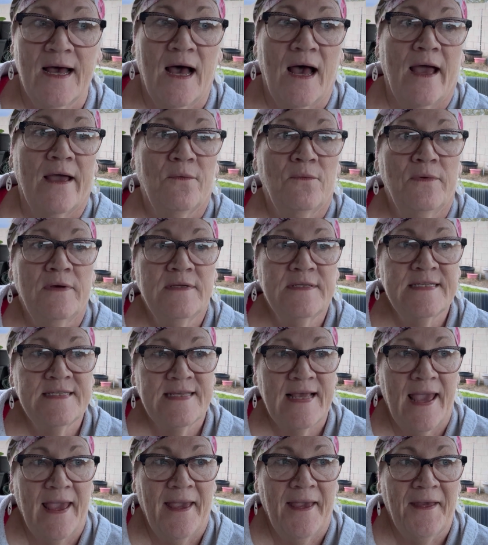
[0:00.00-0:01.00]
I will
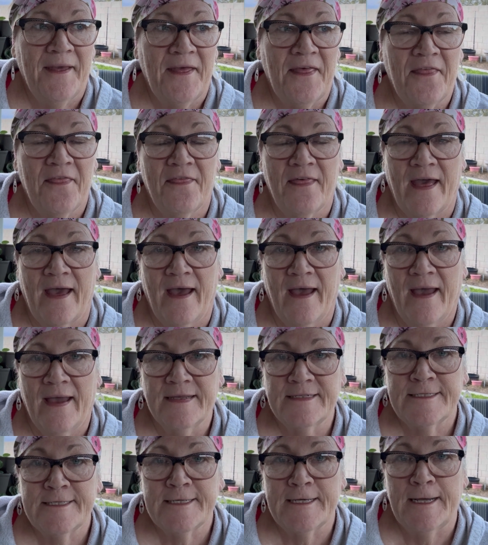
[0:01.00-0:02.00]
say
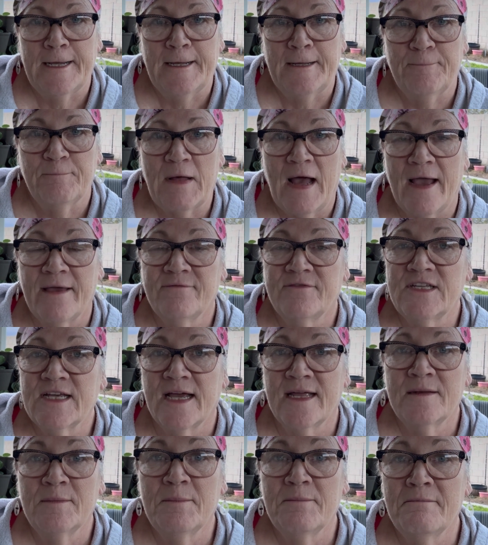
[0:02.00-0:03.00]
that I've
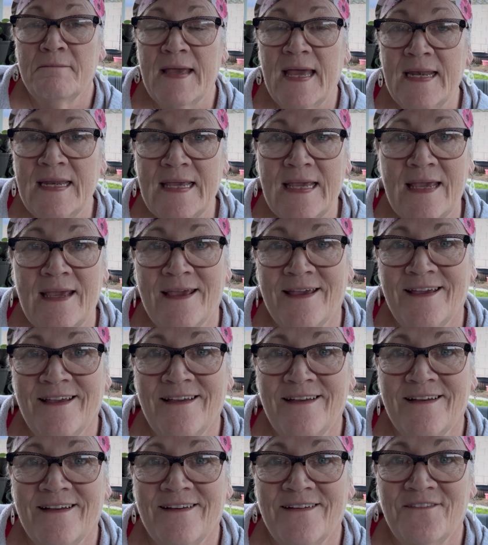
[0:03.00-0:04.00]
done many
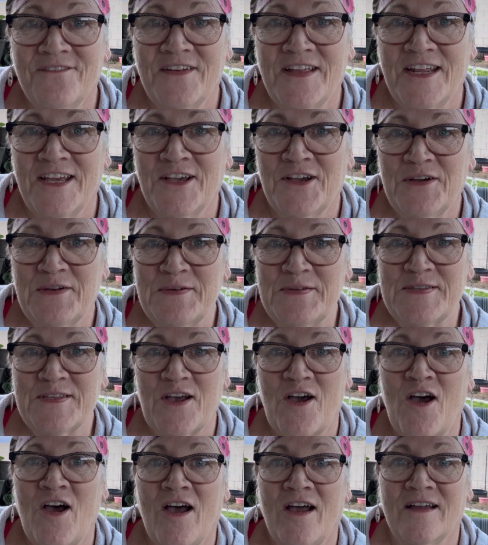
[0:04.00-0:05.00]
videos
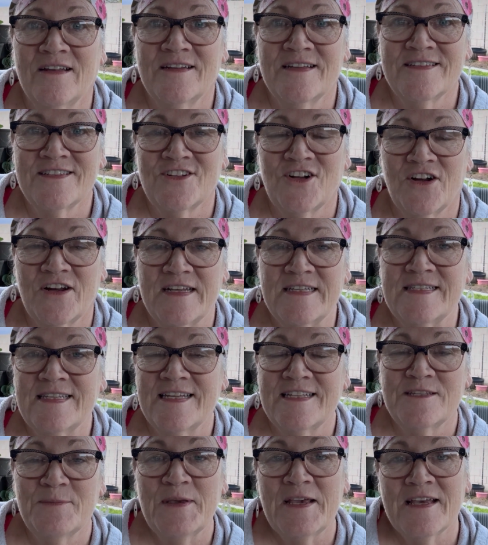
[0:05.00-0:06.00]
on starting
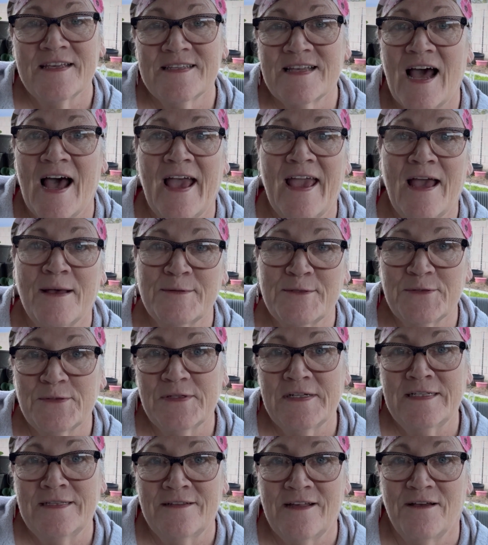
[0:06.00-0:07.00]
seeds because I
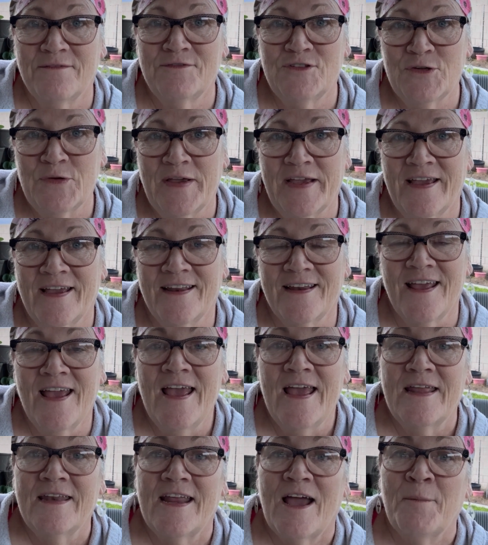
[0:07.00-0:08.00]
absolutely love doing it.
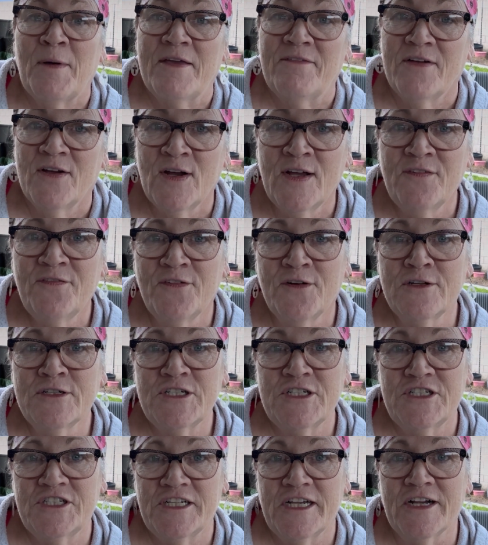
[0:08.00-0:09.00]
Now, my very
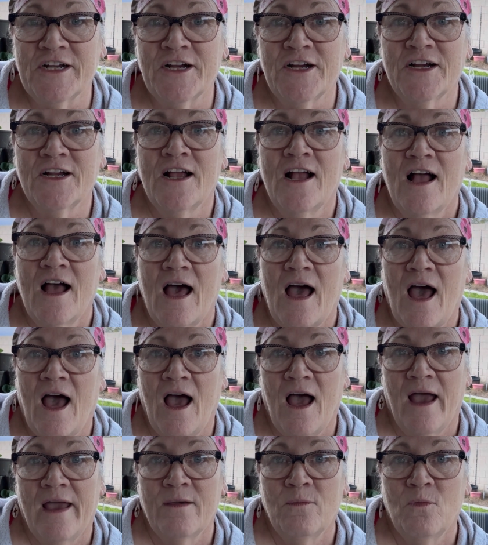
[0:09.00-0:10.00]
first year,
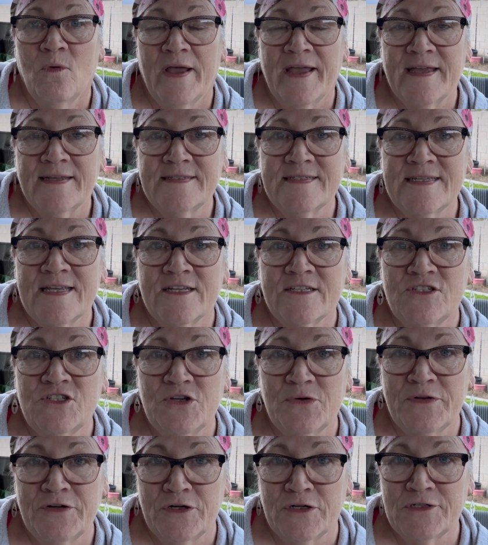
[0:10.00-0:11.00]
I went
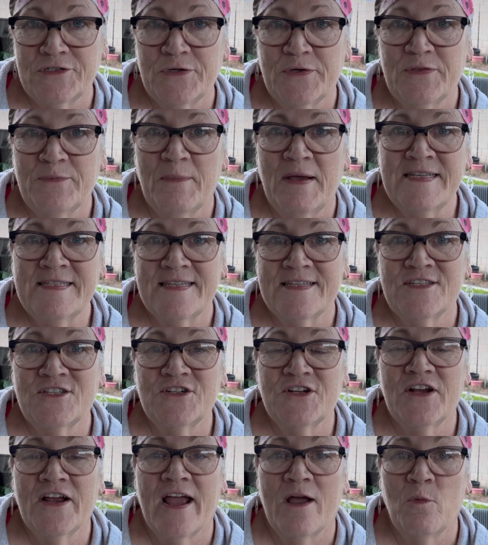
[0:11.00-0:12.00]
to a nursery with my
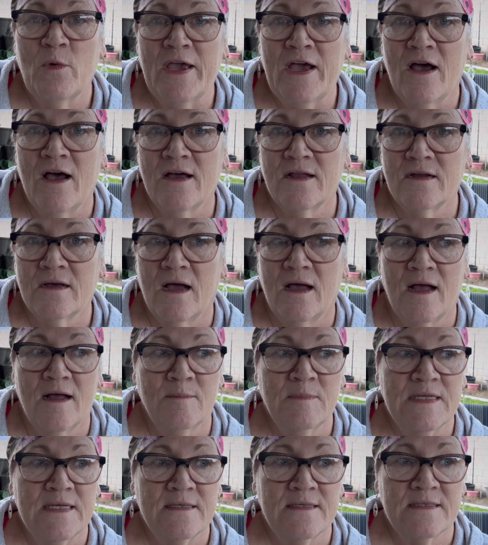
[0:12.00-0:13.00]
sister, and we got
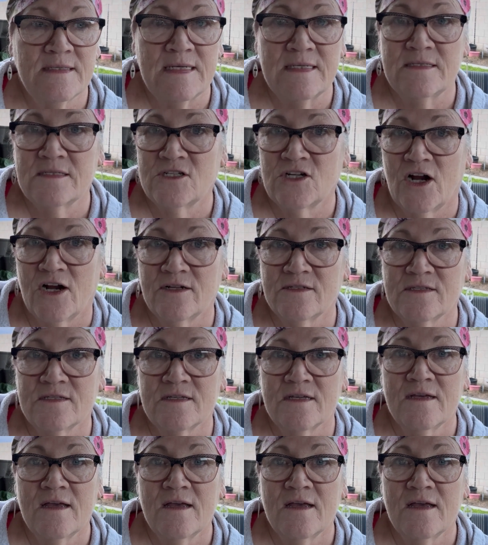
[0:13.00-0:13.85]
seed starts.